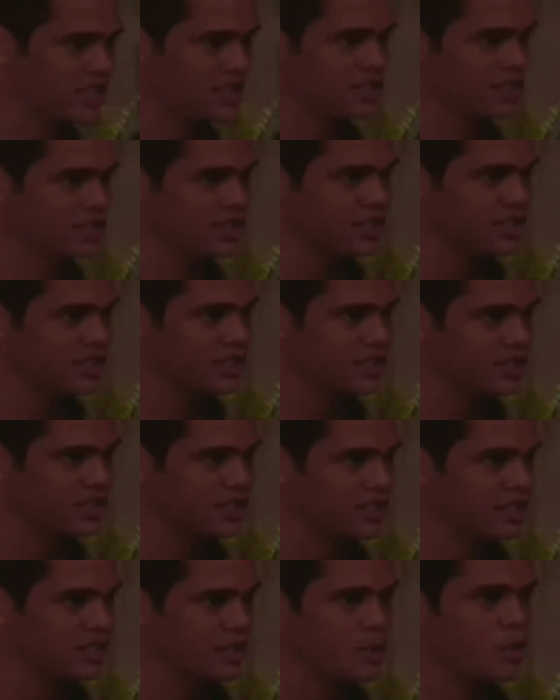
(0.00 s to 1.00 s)
station?
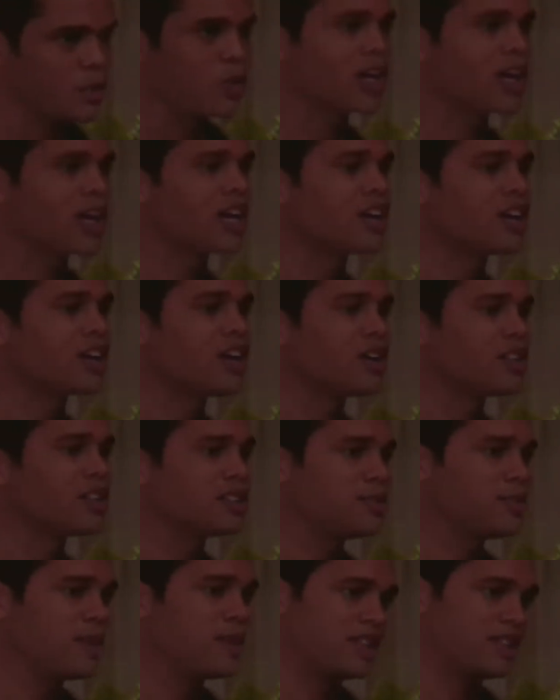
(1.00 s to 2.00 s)
I mean, what kind of call
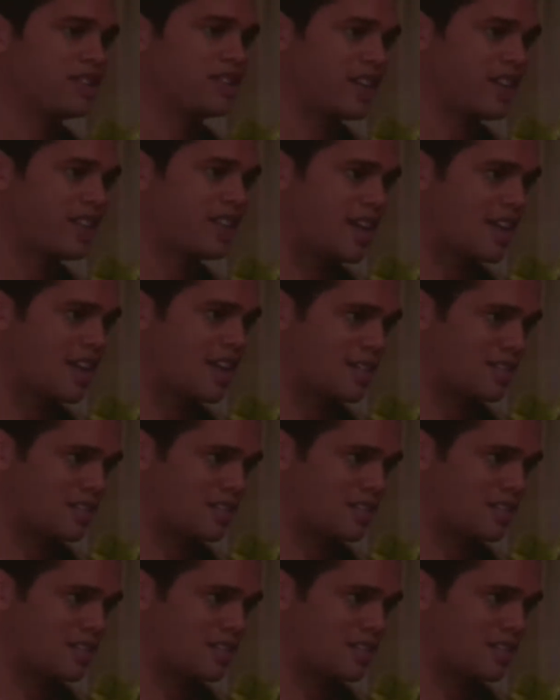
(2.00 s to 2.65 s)
did he make to find